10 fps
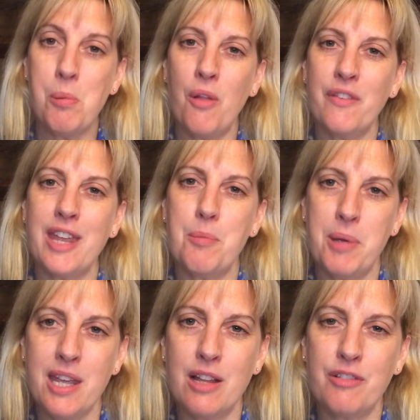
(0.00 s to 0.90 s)
on the
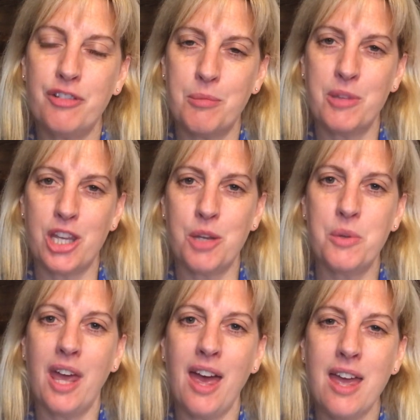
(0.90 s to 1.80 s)
appeal from the
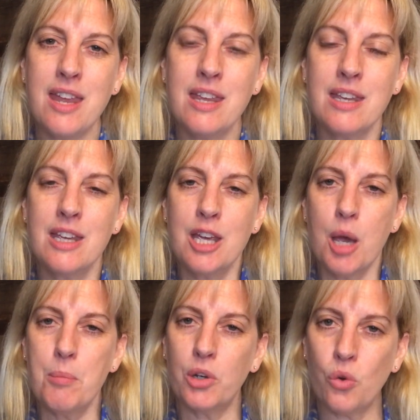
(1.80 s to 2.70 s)
UK,
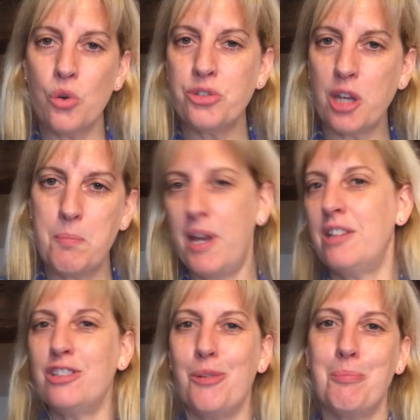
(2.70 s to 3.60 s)
but also
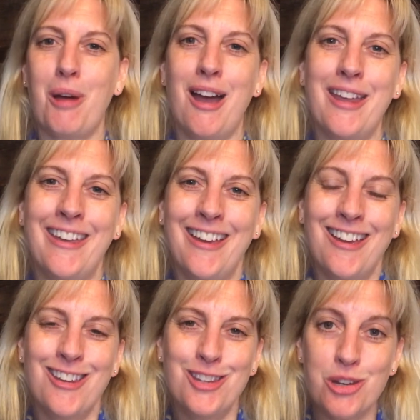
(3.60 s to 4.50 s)
picked up my
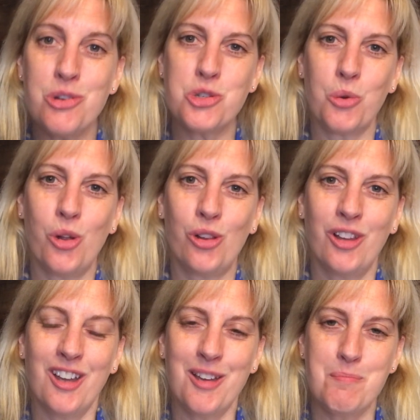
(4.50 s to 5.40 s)
usual
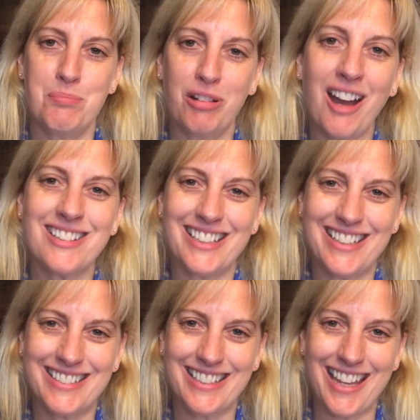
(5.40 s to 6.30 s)

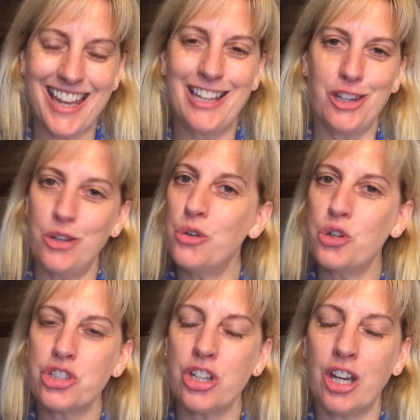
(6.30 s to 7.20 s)
practice in
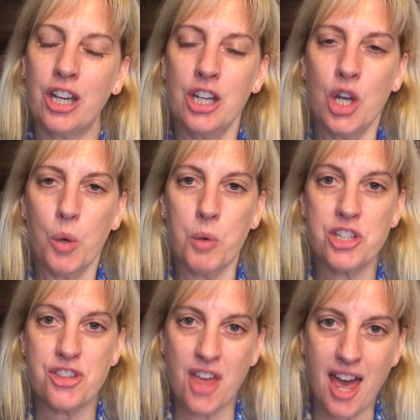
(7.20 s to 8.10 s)
Yorkshire,
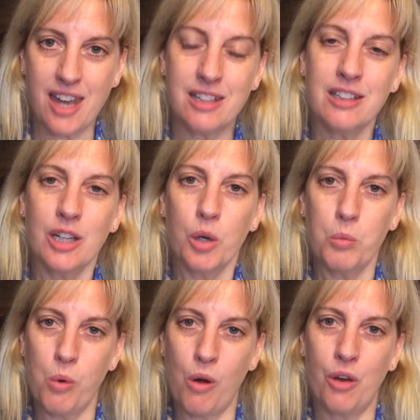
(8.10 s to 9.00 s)
which then
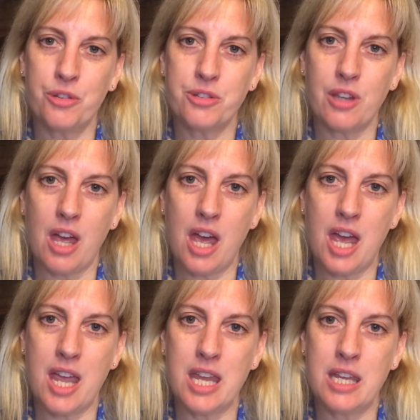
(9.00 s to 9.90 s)
was
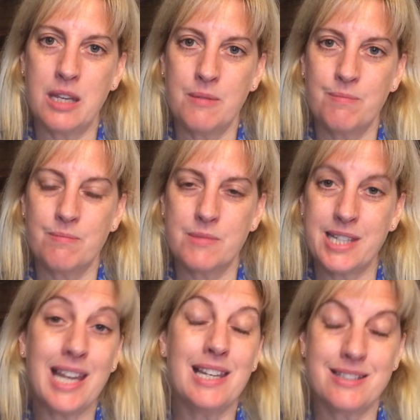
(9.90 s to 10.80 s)
a
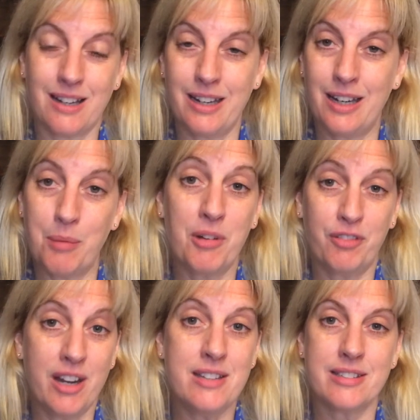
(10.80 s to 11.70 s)
daily diet, I'm
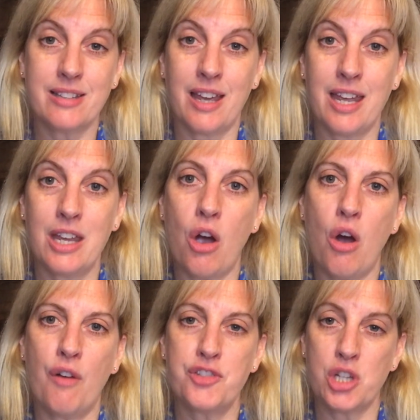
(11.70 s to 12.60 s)
afraid to say,
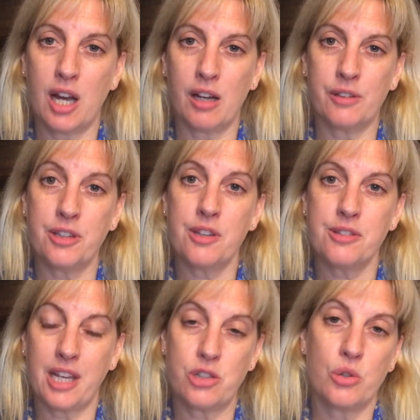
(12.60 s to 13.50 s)
of child
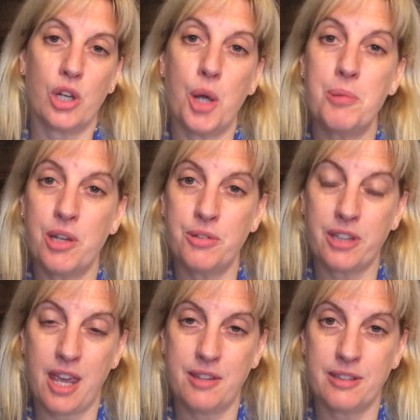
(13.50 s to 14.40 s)
sexual abuse
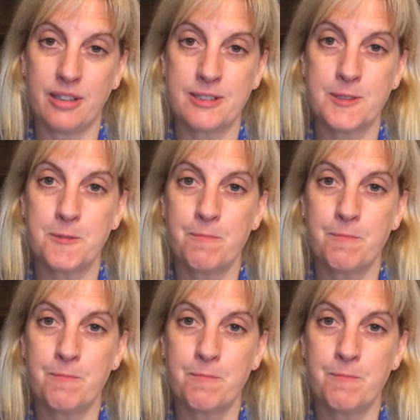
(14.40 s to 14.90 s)
cases.